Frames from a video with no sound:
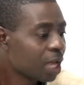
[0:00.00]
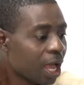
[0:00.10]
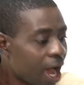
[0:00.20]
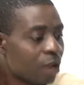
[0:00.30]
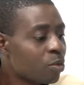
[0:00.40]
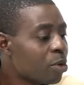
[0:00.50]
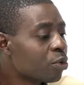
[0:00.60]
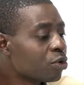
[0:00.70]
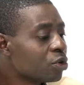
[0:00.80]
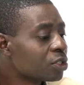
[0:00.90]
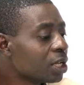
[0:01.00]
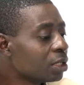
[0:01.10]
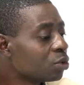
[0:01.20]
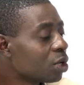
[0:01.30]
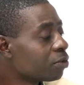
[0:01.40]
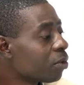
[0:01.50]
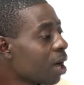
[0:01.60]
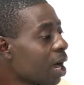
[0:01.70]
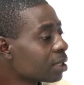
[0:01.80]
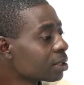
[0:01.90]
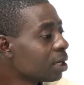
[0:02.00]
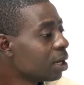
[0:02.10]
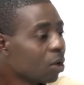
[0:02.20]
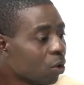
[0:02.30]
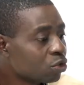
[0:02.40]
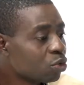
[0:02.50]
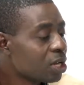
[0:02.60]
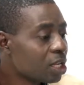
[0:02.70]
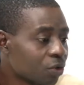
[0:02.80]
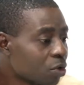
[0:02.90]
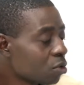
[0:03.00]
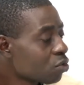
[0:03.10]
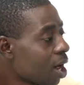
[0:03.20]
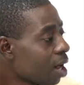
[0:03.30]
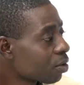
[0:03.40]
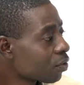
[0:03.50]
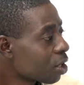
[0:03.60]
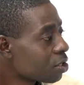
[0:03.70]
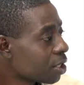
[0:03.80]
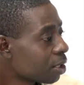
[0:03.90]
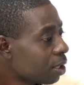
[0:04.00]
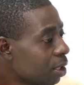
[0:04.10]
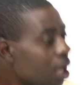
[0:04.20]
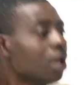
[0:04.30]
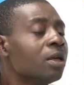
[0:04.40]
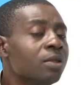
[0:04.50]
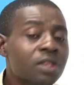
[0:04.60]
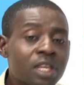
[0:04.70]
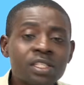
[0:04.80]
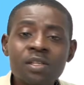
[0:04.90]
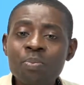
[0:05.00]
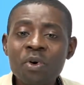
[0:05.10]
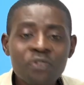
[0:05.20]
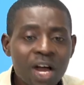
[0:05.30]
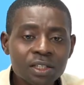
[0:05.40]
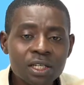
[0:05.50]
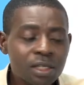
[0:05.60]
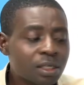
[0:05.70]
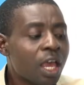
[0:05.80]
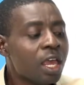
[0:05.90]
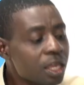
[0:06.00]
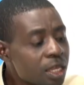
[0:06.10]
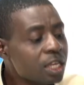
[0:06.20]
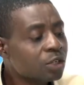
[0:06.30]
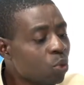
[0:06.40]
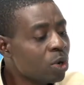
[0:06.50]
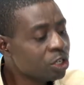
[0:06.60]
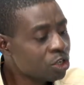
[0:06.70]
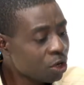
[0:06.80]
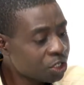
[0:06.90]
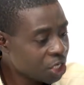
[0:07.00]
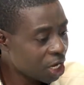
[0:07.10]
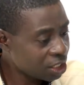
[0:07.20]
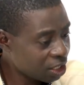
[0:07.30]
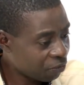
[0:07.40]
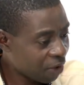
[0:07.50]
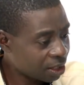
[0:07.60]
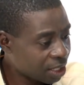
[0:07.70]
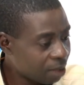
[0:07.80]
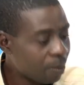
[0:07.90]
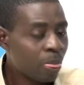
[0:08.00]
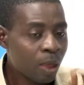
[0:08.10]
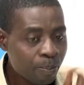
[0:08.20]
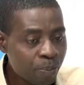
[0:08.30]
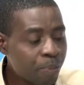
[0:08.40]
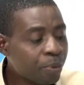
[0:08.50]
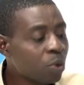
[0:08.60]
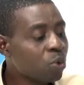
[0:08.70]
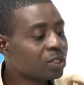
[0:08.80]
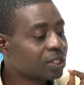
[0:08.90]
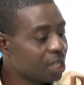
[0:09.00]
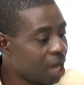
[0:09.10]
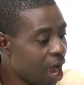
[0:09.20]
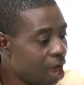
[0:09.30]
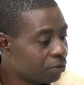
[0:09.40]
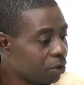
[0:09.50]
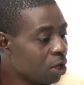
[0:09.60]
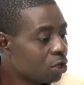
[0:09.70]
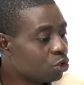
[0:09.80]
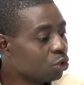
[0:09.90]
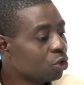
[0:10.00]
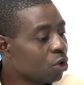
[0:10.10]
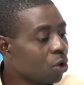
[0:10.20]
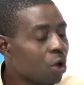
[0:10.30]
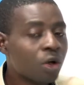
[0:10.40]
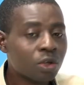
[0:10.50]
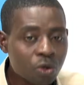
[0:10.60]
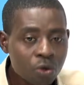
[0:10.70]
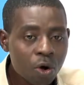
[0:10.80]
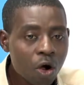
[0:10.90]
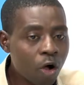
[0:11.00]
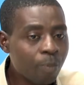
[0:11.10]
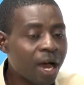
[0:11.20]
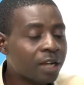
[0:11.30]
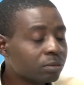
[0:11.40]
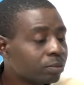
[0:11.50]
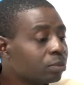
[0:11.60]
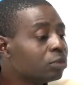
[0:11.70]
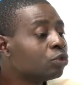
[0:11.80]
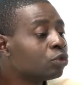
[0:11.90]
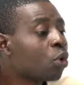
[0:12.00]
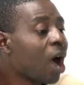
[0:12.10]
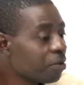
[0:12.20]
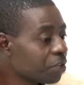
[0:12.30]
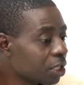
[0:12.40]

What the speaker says: and will be produced in 24 hours or 2 days for those who are out of the country. The simple fact is, it will not change the fact that people will still have to, queue up and to have it.